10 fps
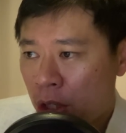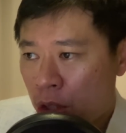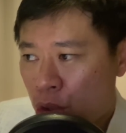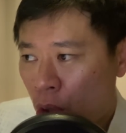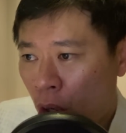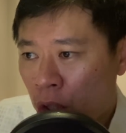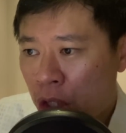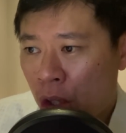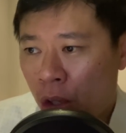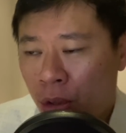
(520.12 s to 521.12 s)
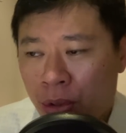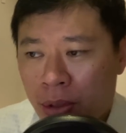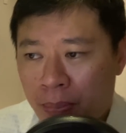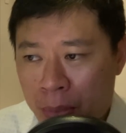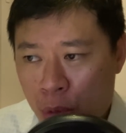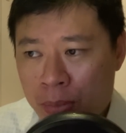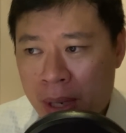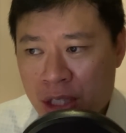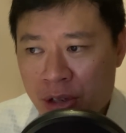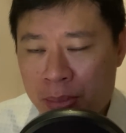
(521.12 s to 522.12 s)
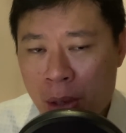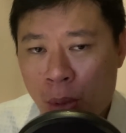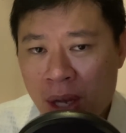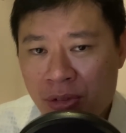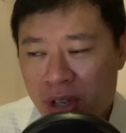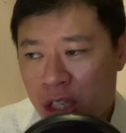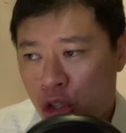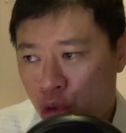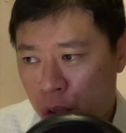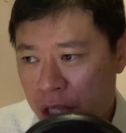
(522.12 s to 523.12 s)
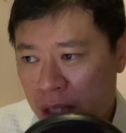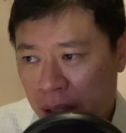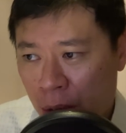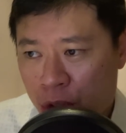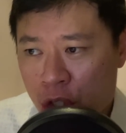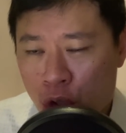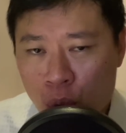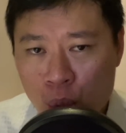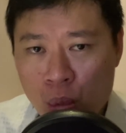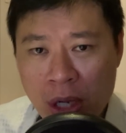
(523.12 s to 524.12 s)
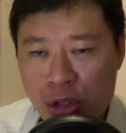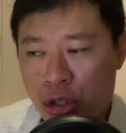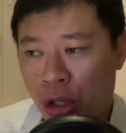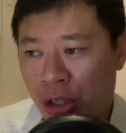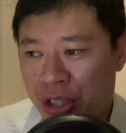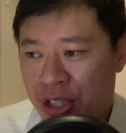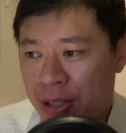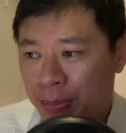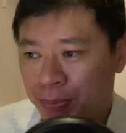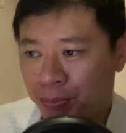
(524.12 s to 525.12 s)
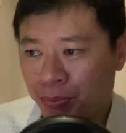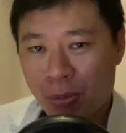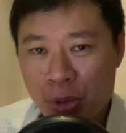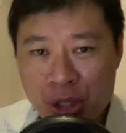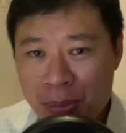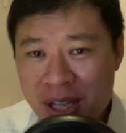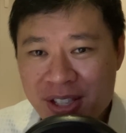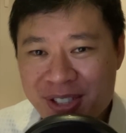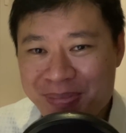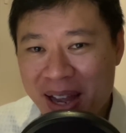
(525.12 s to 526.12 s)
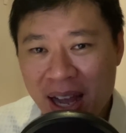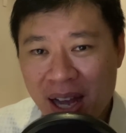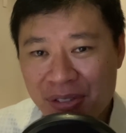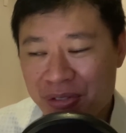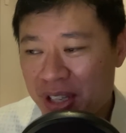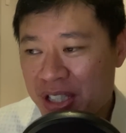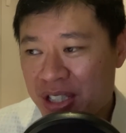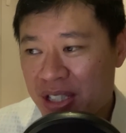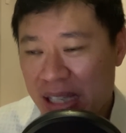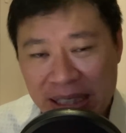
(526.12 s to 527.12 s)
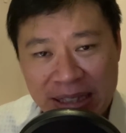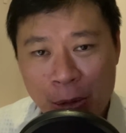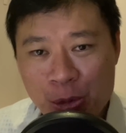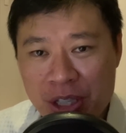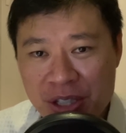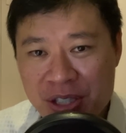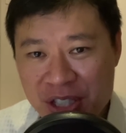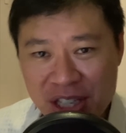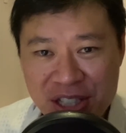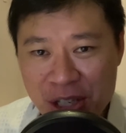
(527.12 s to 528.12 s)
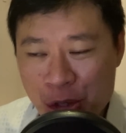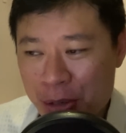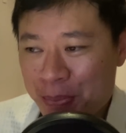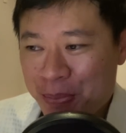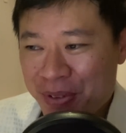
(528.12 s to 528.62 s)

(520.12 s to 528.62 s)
So all in all, between myself and my wife, it is $3,200, which means my half is 1,600.